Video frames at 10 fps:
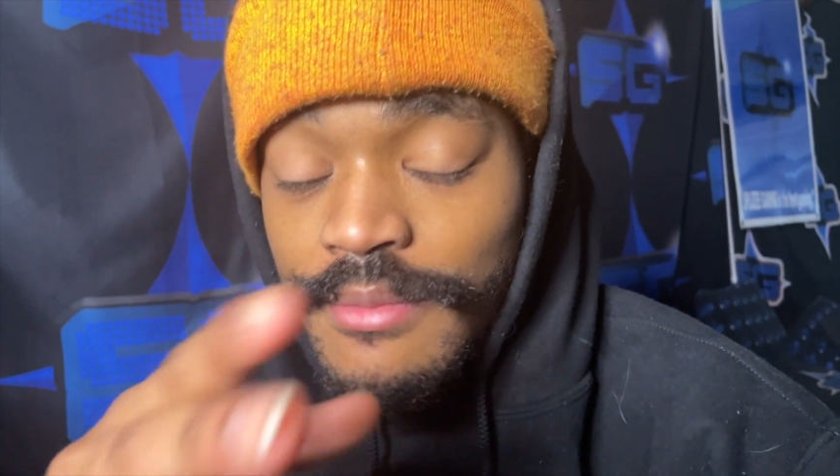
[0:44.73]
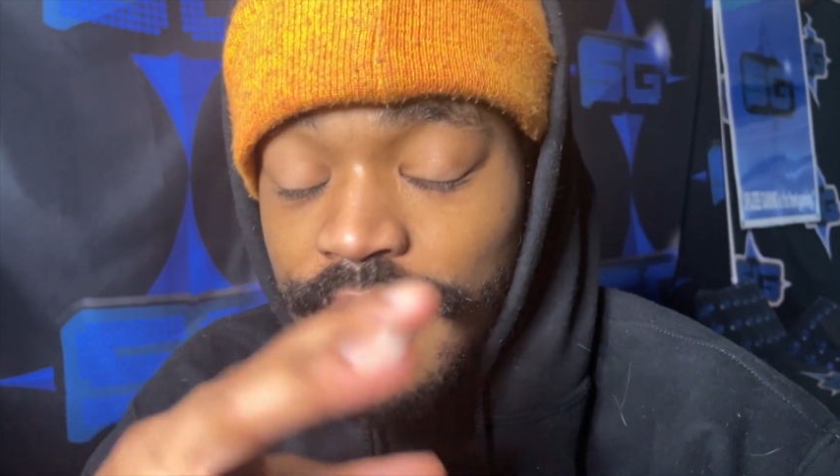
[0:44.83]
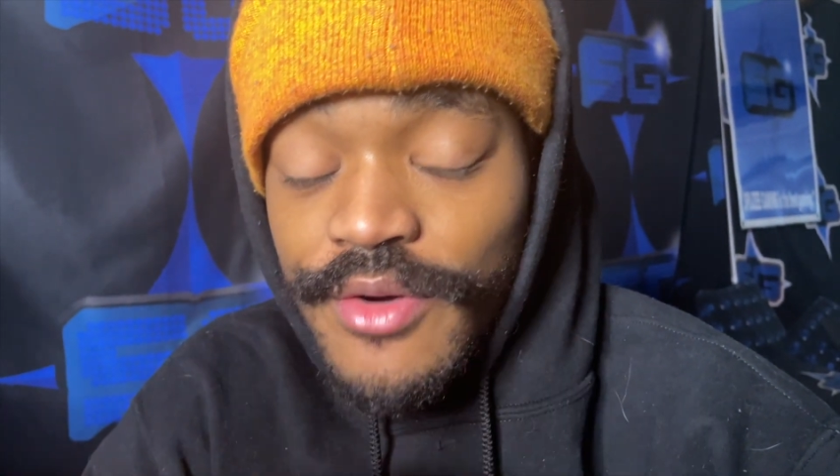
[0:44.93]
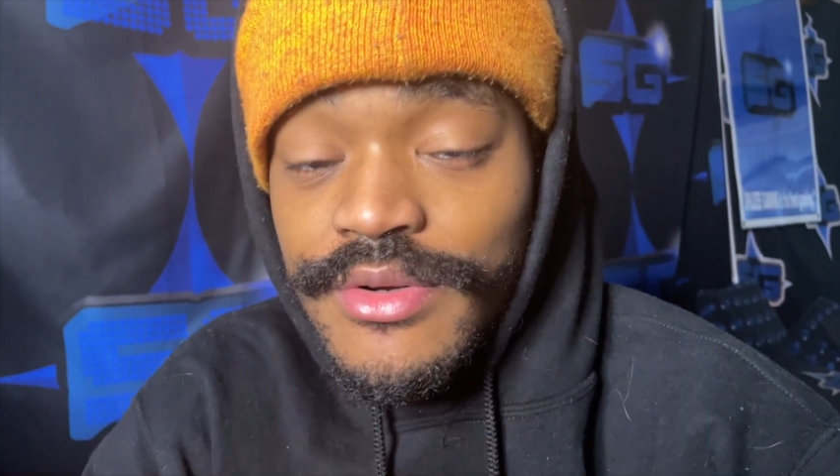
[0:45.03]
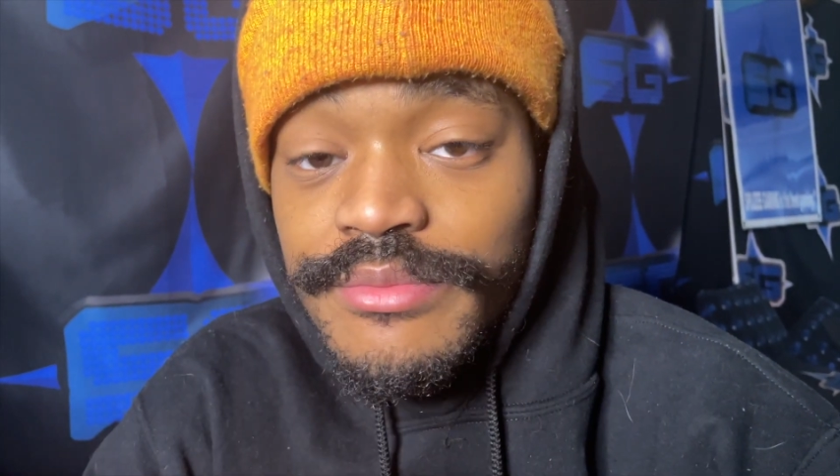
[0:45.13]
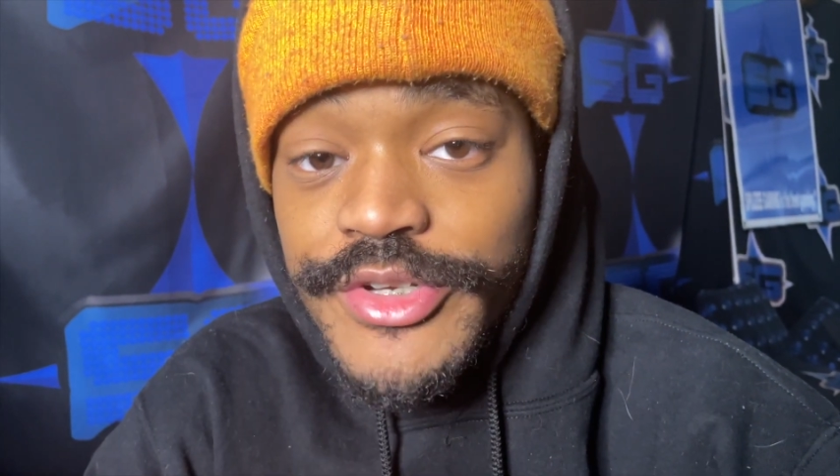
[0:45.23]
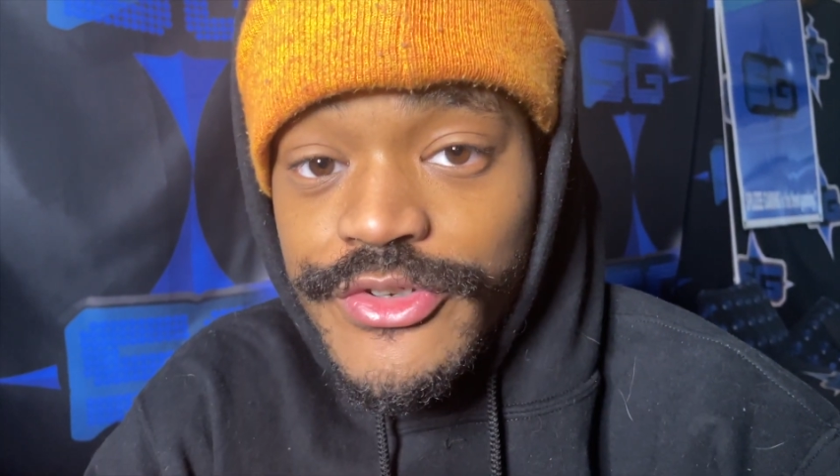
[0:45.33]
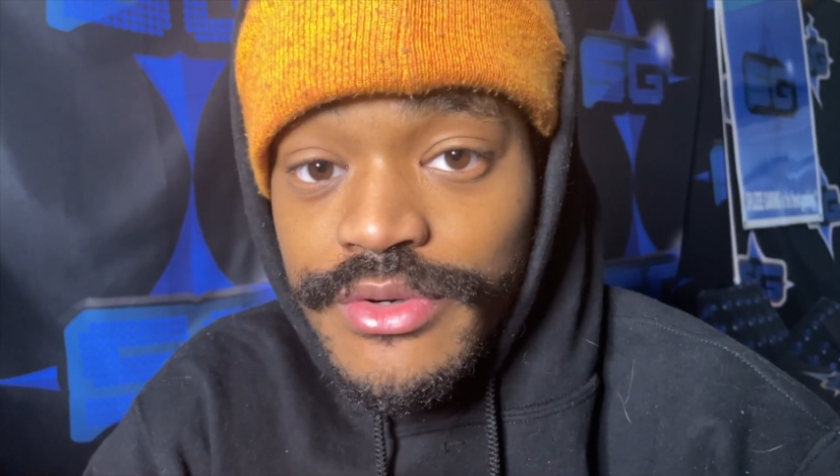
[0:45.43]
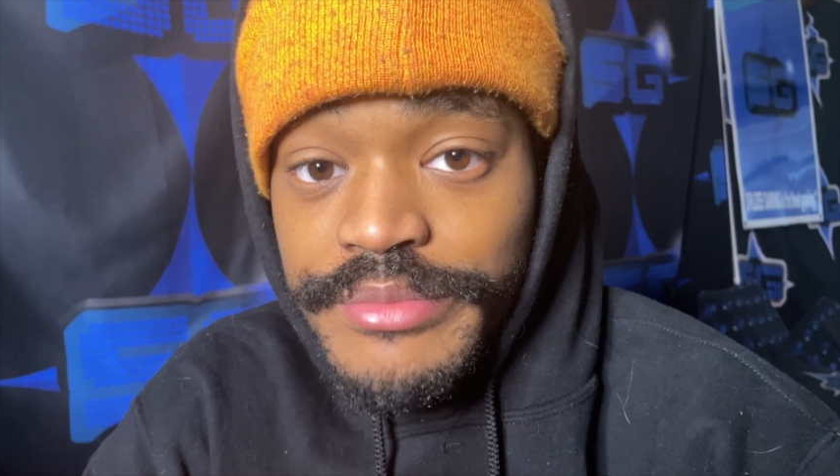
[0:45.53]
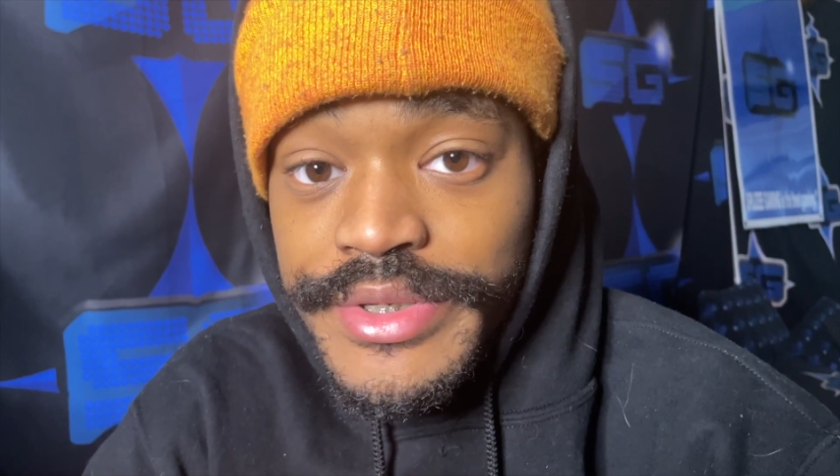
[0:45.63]
I'm not going to be
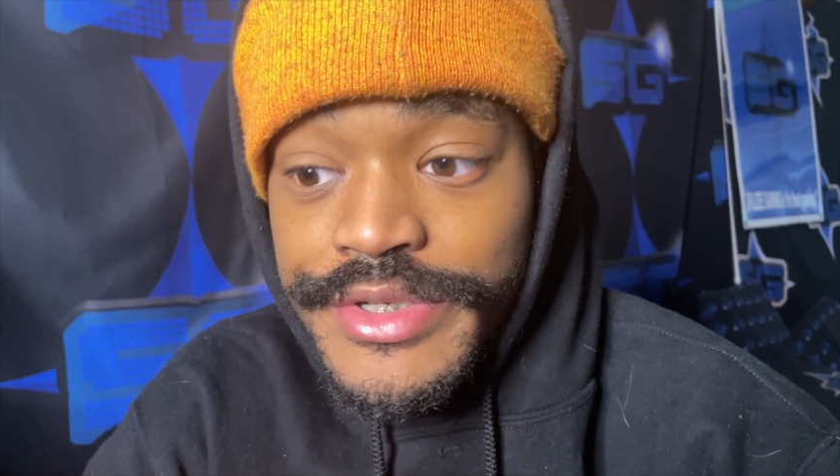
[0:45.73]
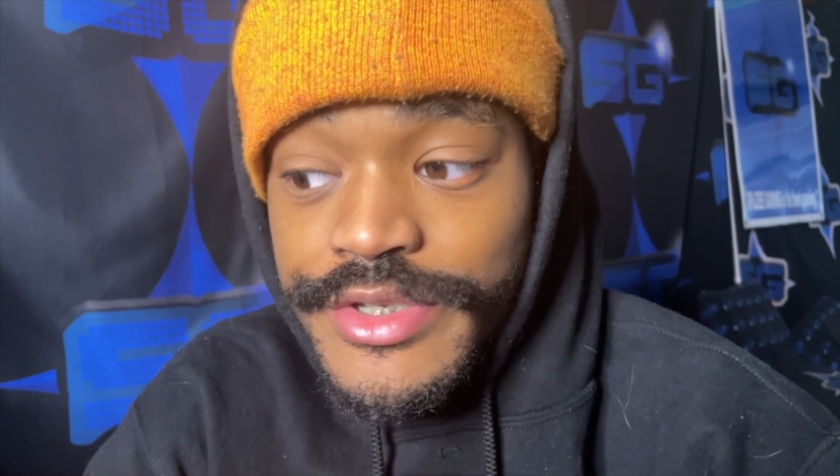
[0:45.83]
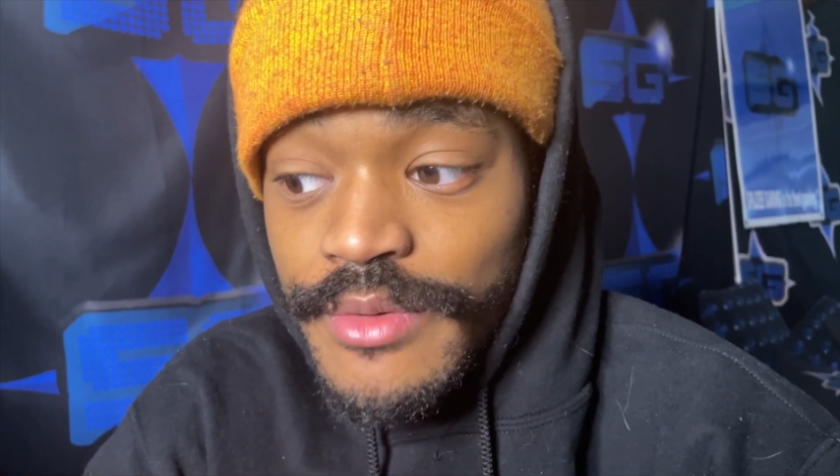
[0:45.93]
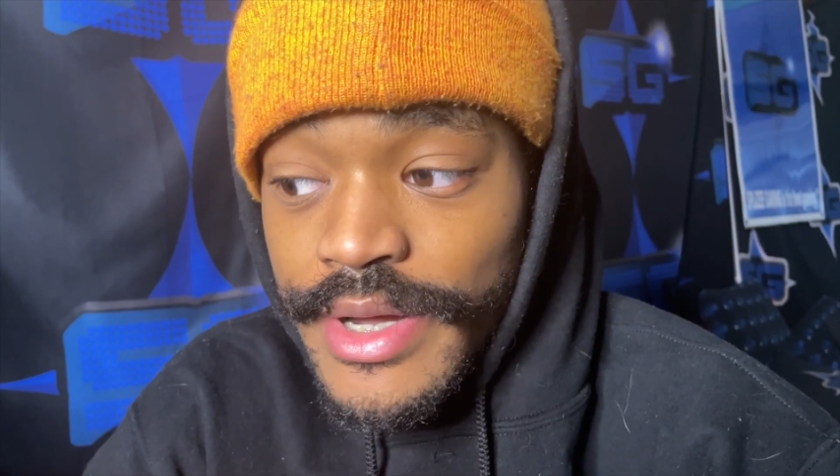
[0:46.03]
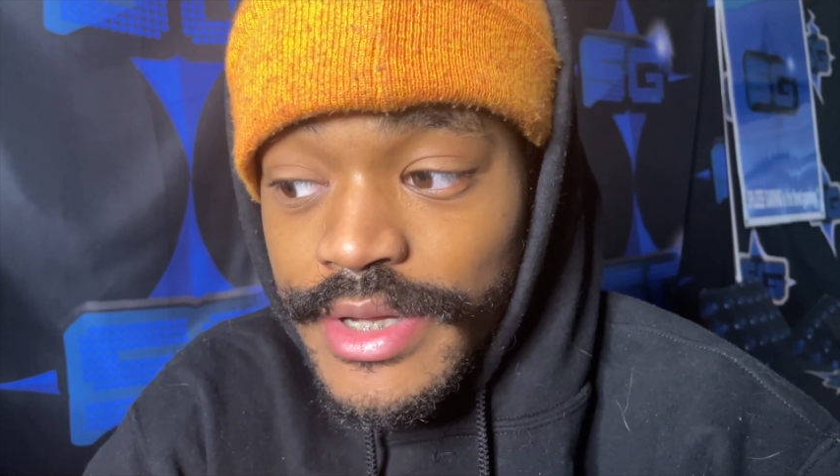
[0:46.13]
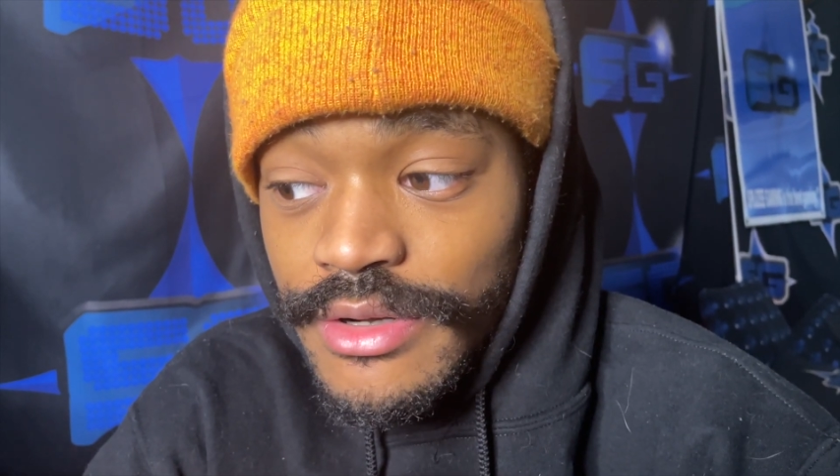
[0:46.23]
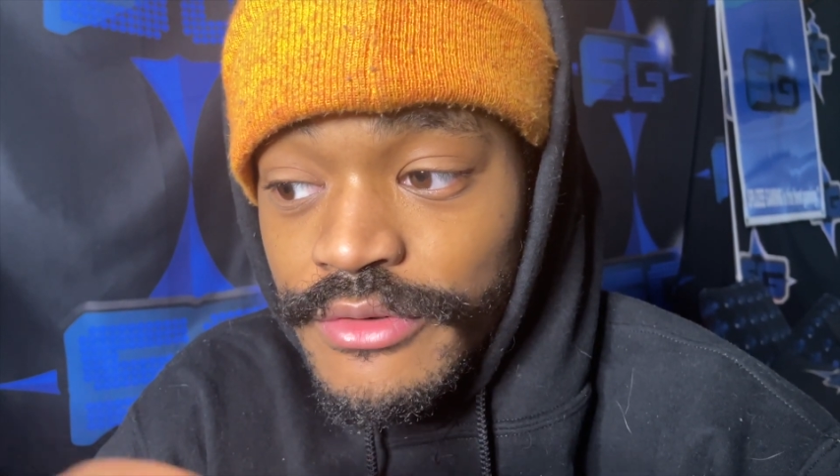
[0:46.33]
streaming so I can